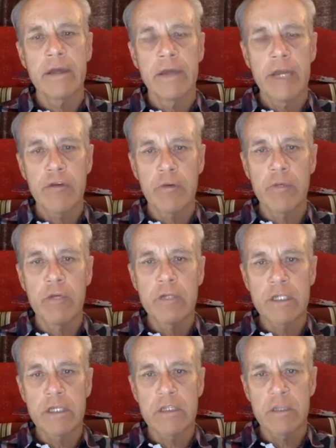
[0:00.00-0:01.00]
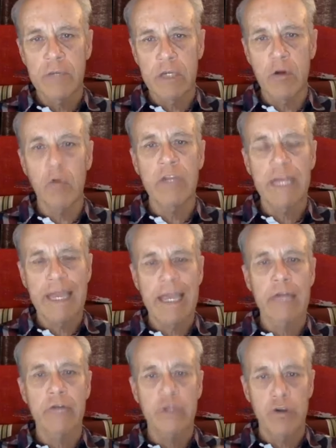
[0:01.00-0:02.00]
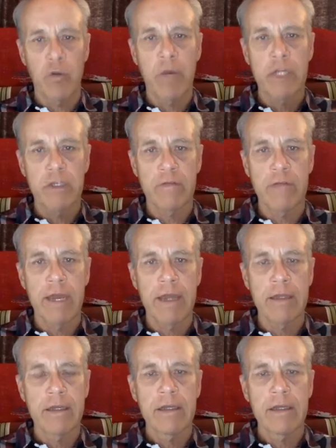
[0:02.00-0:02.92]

your immune system can only handle so much of that.